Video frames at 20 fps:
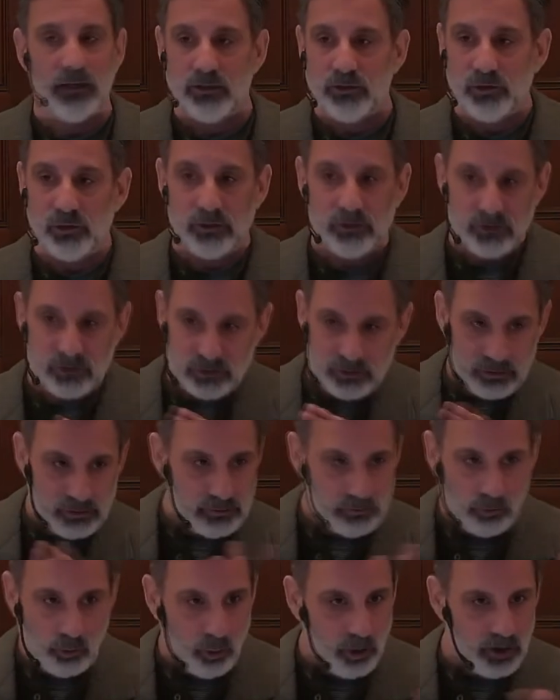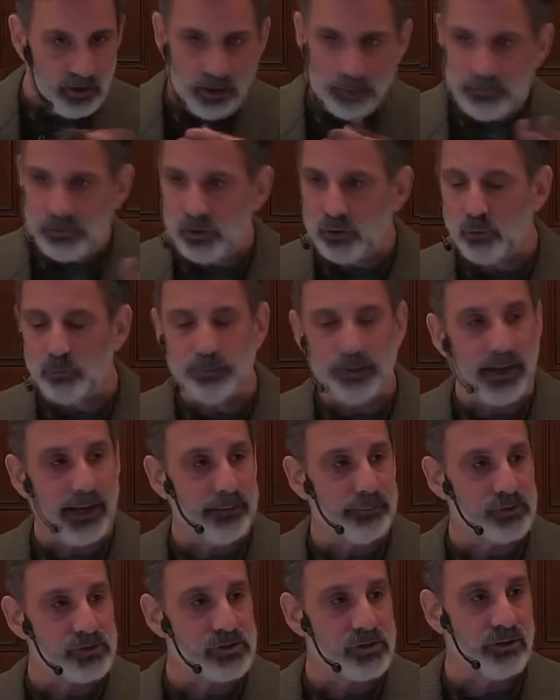You, you, all our pew
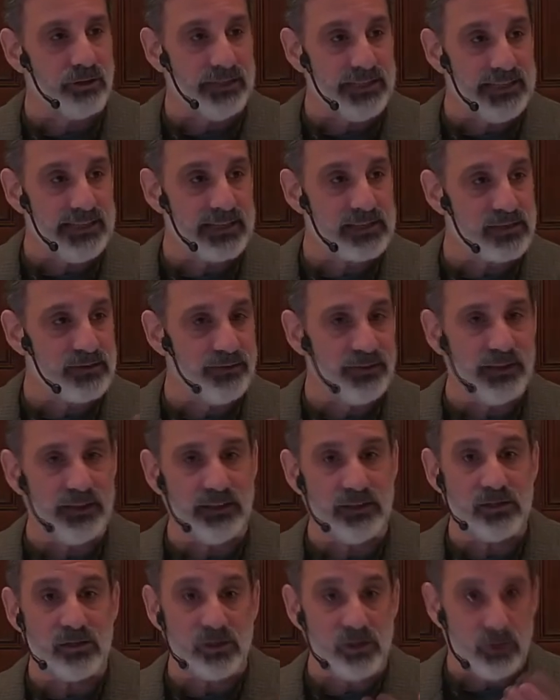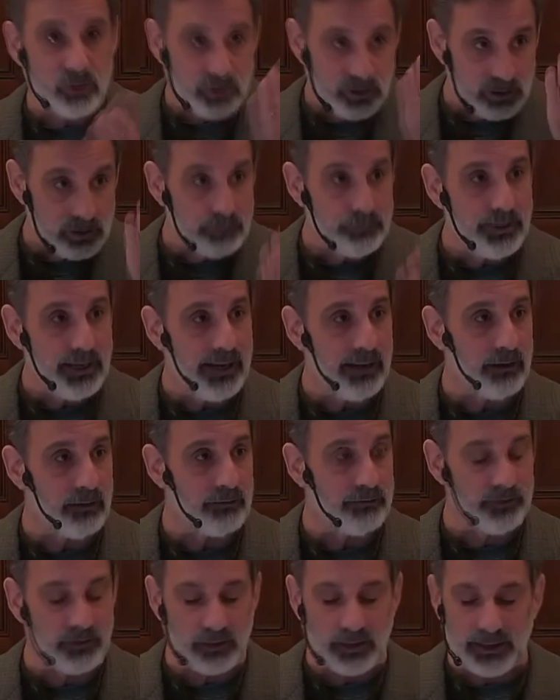Bibles are E S V, so you can compare
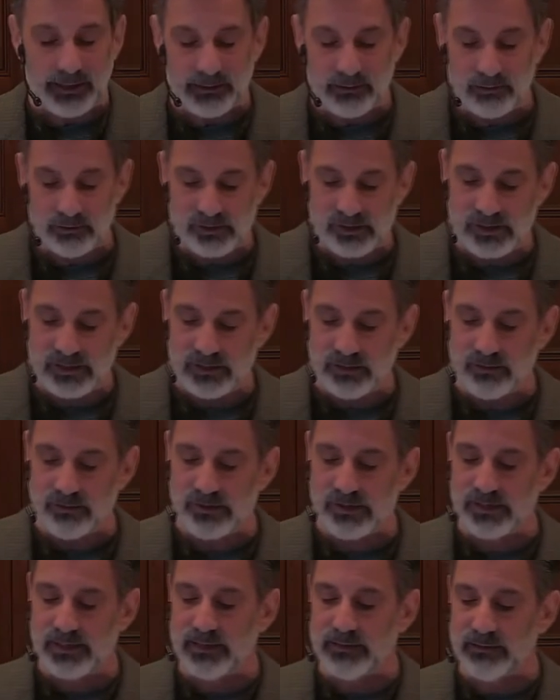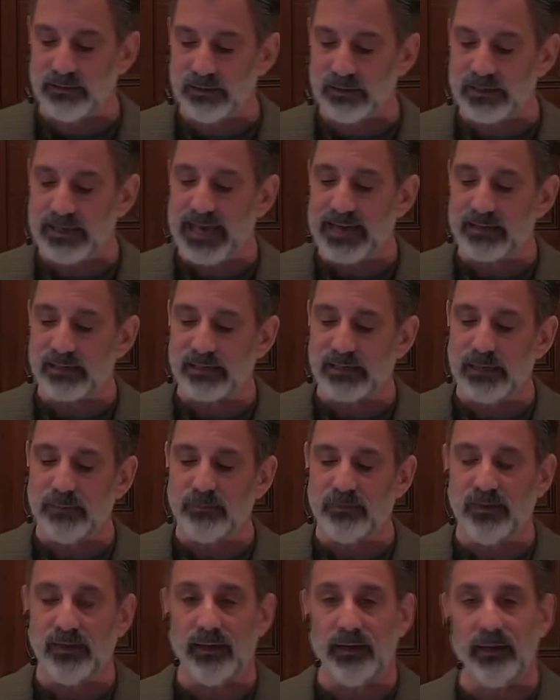if you'd like. You'll see they're saying the exact same
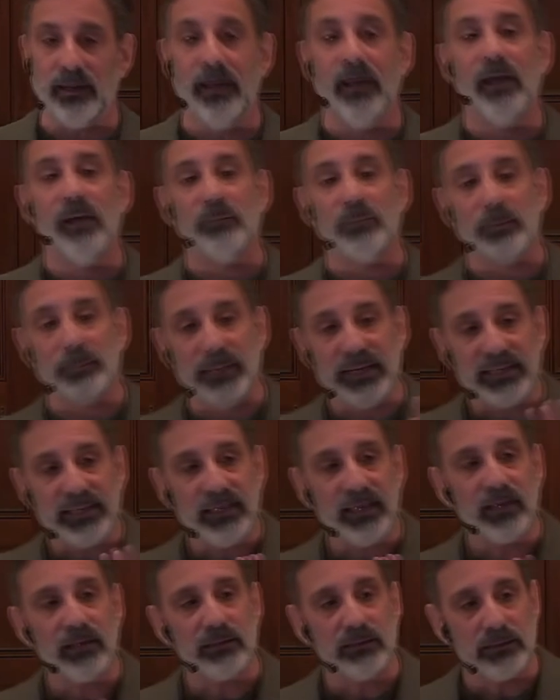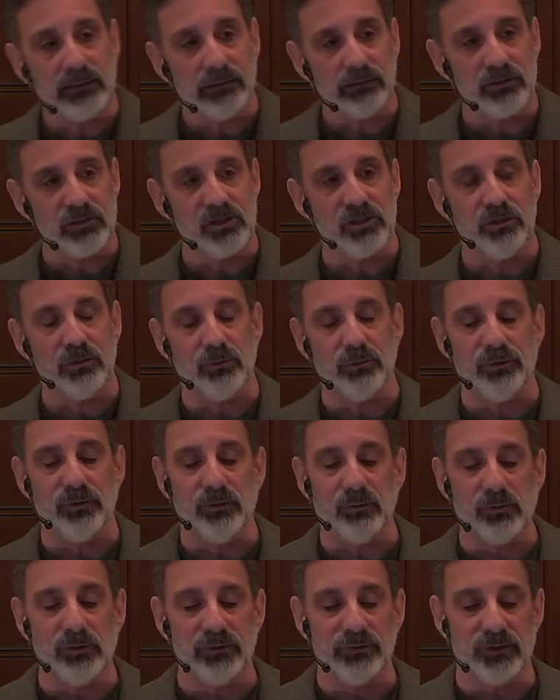thing, but making it clear to you in the
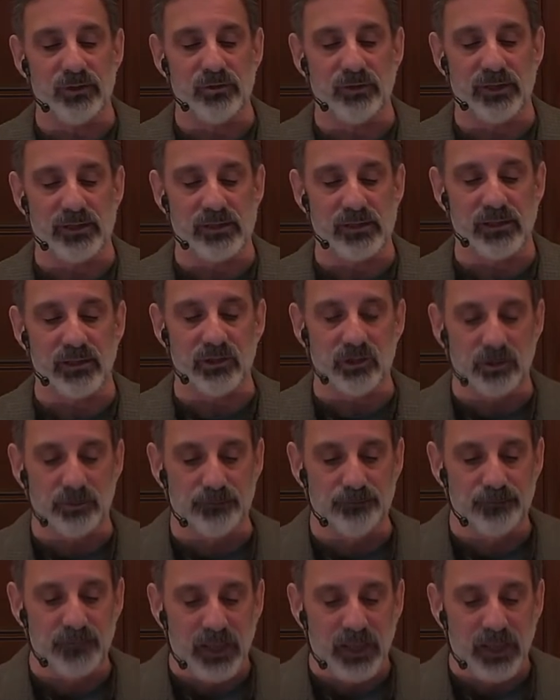New Living Translation.